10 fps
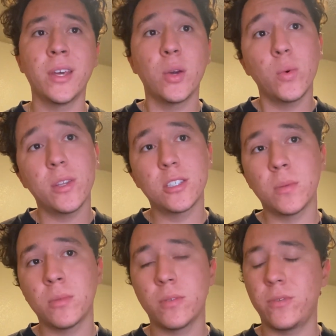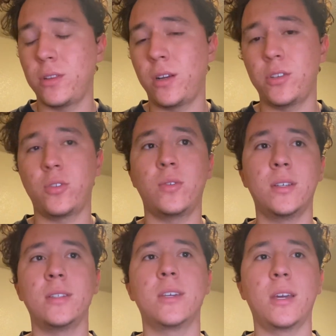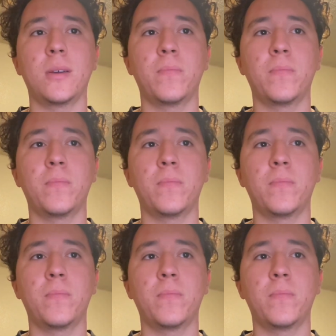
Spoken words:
with similar phonological intake.